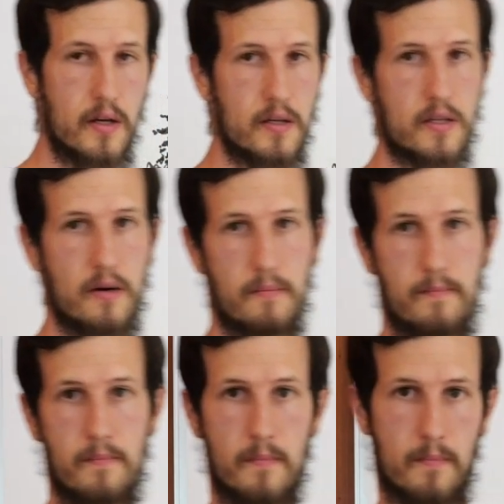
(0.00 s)
Some
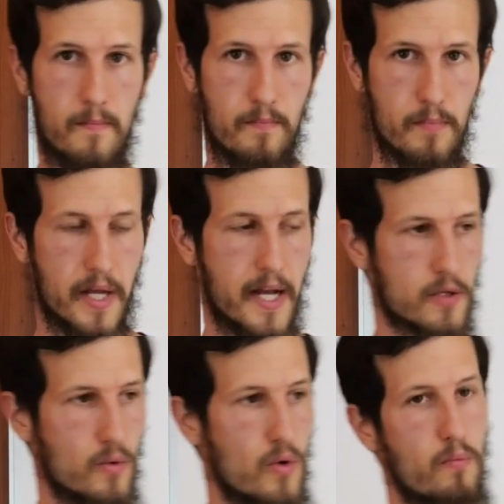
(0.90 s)
plants
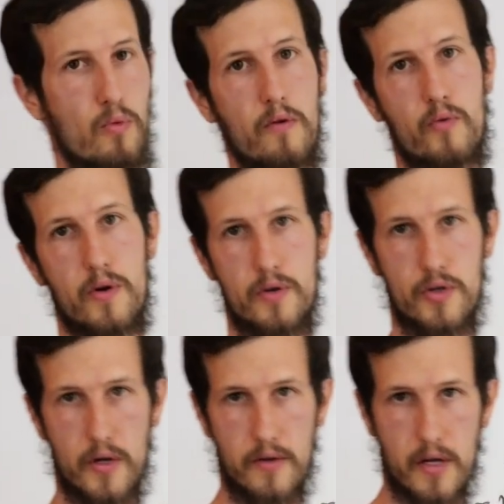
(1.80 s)
will hold more of one
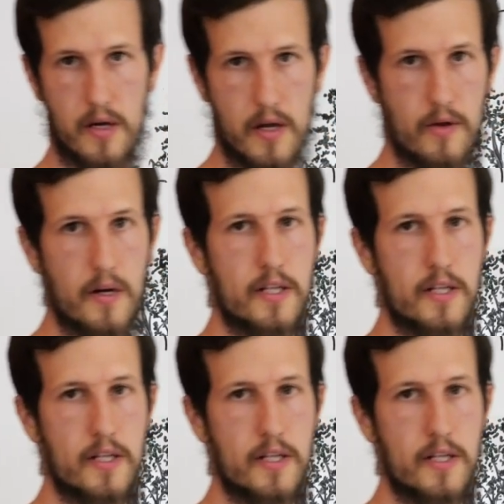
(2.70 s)
nutrient than another,